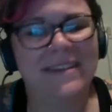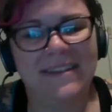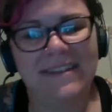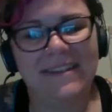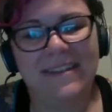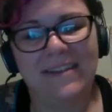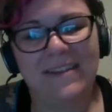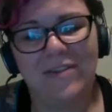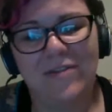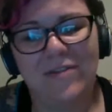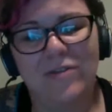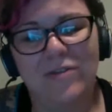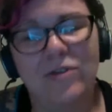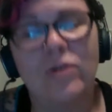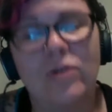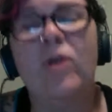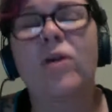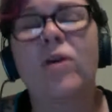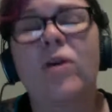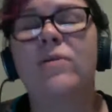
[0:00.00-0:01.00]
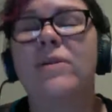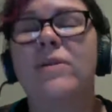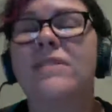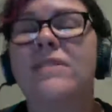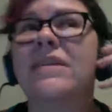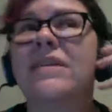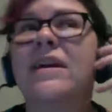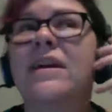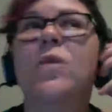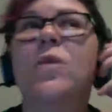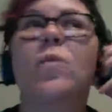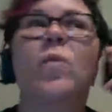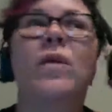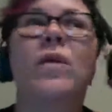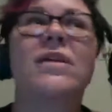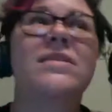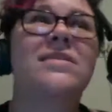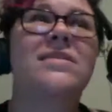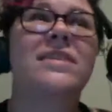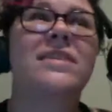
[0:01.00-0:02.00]
It's true. Hold 1 second. What
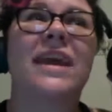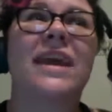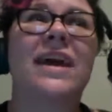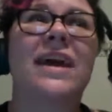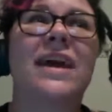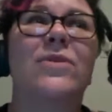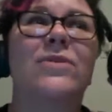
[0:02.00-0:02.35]
is the count?